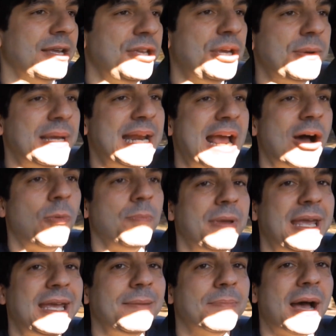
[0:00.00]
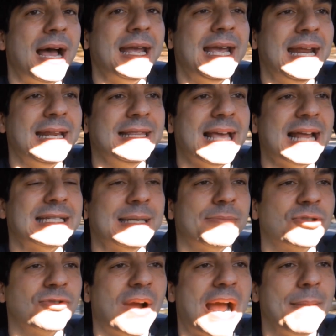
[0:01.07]
You can help me by hitting that
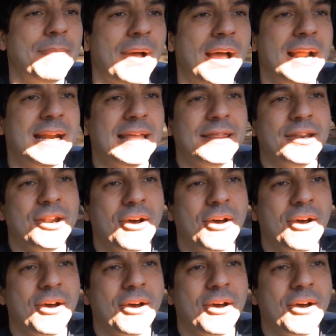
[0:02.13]
subscribe button and the